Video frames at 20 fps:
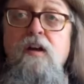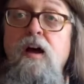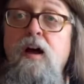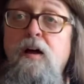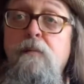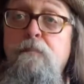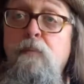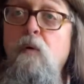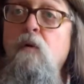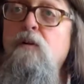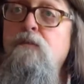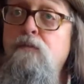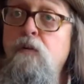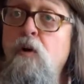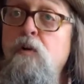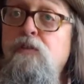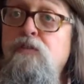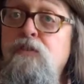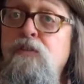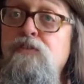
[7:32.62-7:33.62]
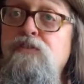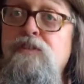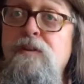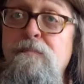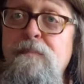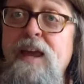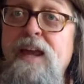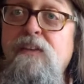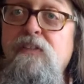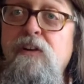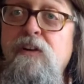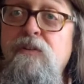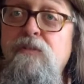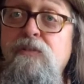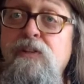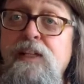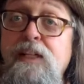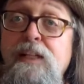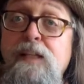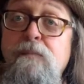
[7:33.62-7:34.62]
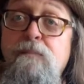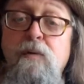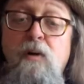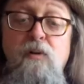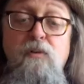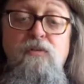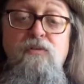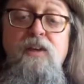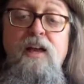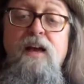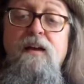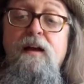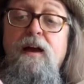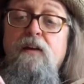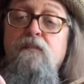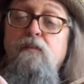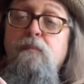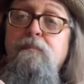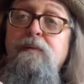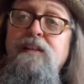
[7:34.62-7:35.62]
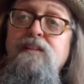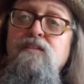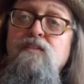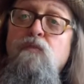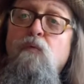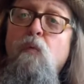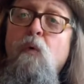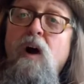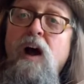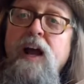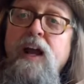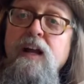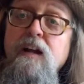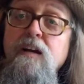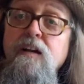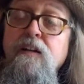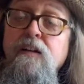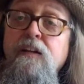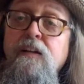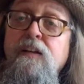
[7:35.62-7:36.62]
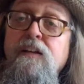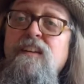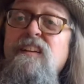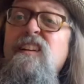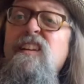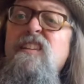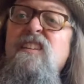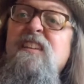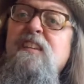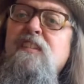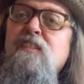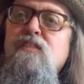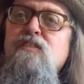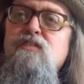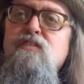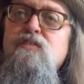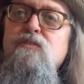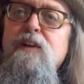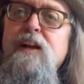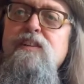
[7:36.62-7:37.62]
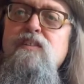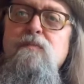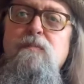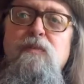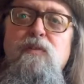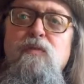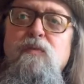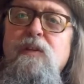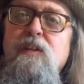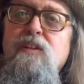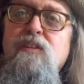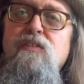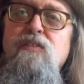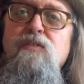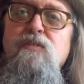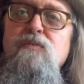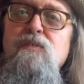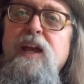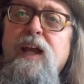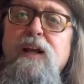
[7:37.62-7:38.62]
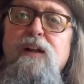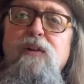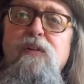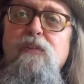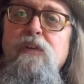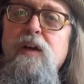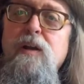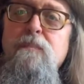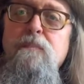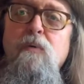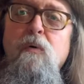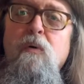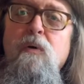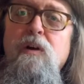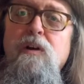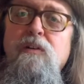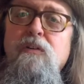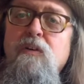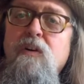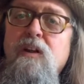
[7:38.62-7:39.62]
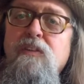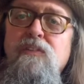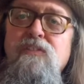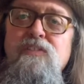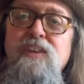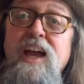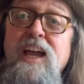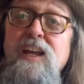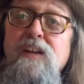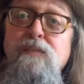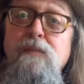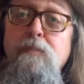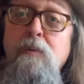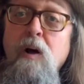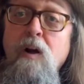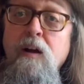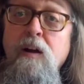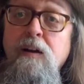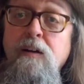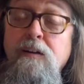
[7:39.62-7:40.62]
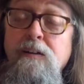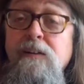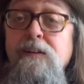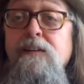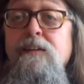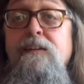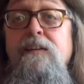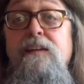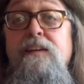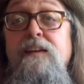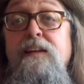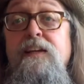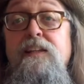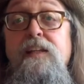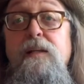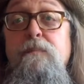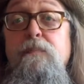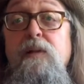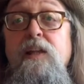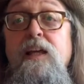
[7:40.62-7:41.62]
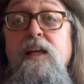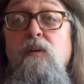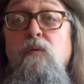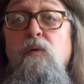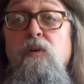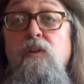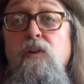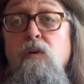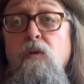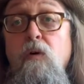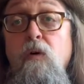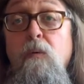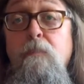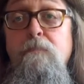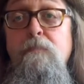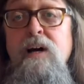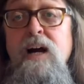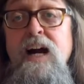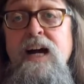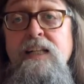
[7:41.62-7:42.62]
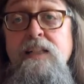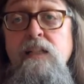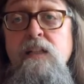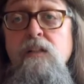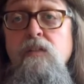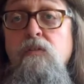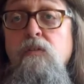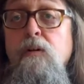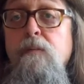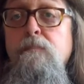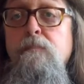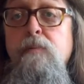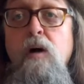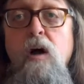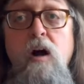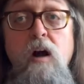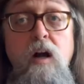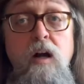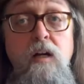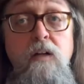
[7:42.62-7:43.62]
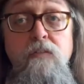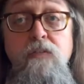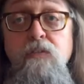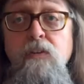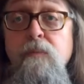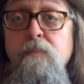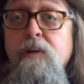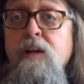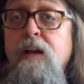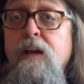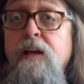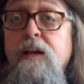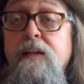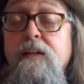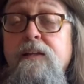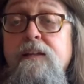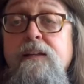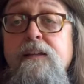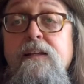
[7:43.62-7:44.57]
Poor folks used to make their own diddly bows out of a piece of wire just stretched between two nails on a board or on the side of a barn. And they play it with a bottle or a bar of some kind.